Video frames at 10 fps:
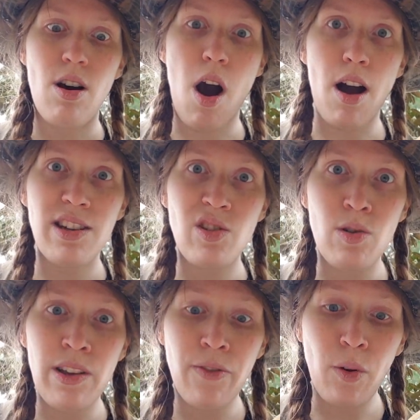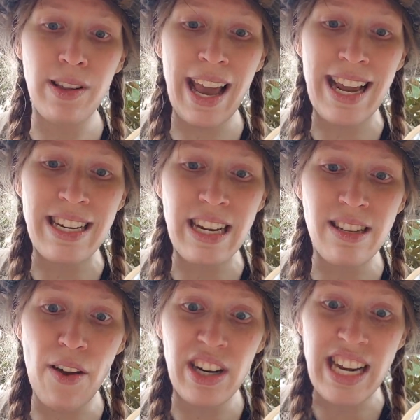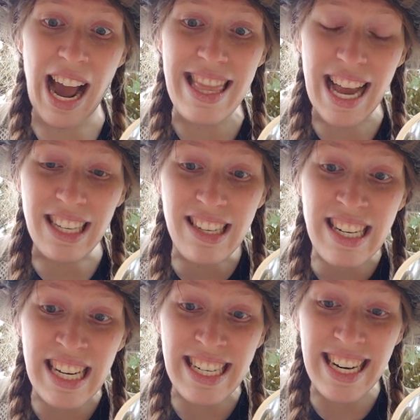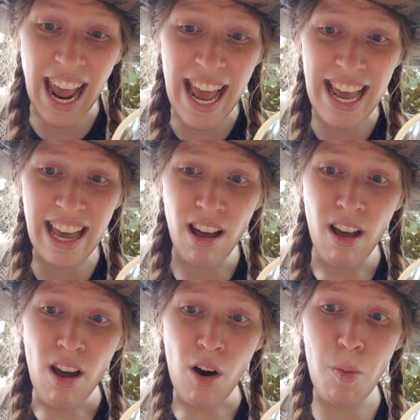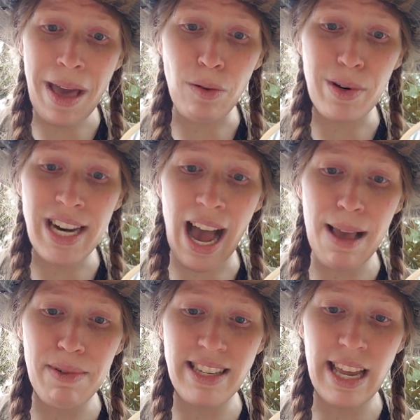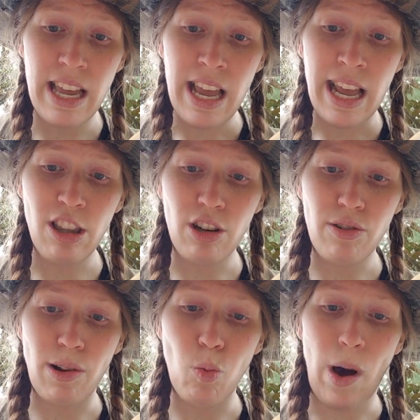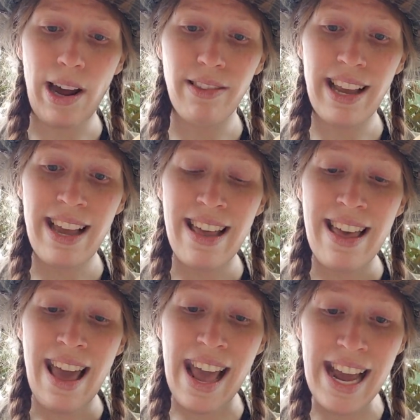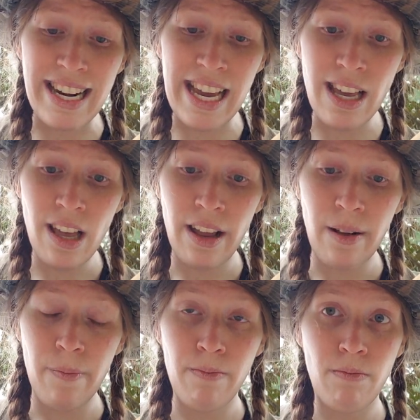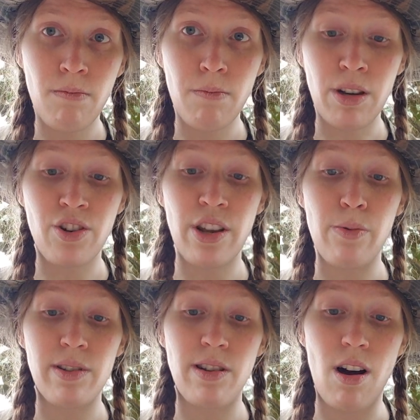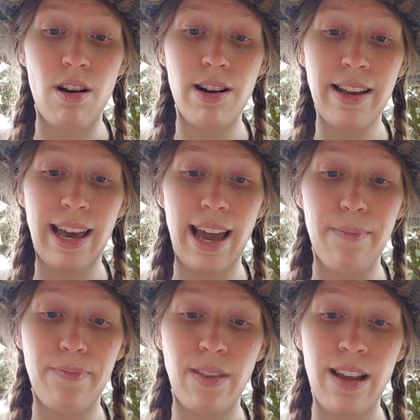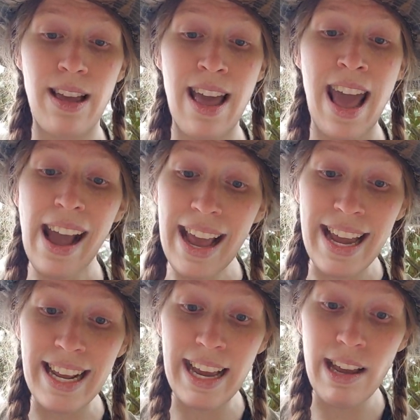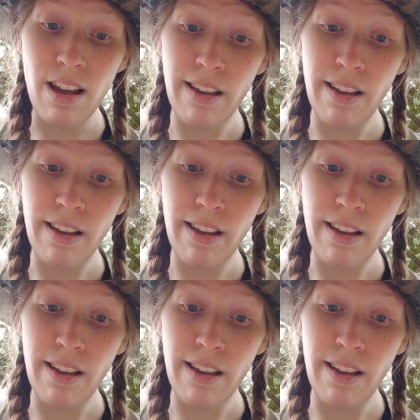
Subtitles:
"August 24th, AD 79? That's today! Oh man, what time is it?" He looked around wildly. "Annie?" But she was gone again. "Annie!"